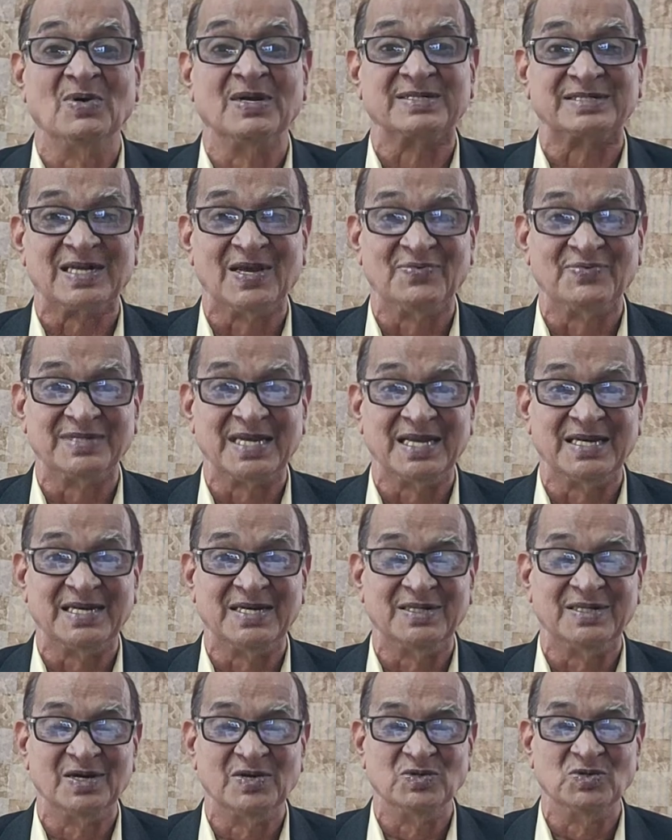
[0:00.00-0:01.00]
you must have
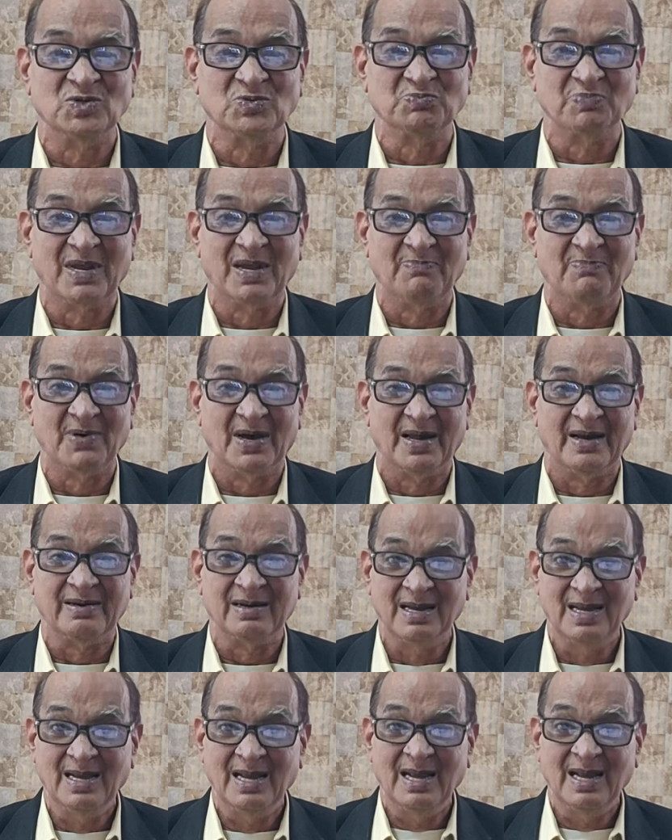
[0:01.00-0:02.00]
seen in the
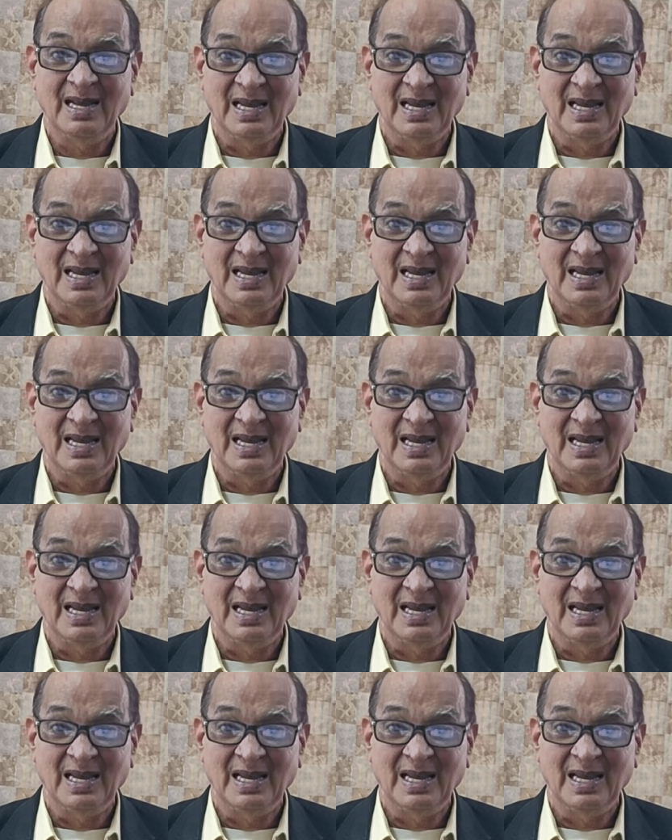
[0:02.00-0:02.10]
newspaper,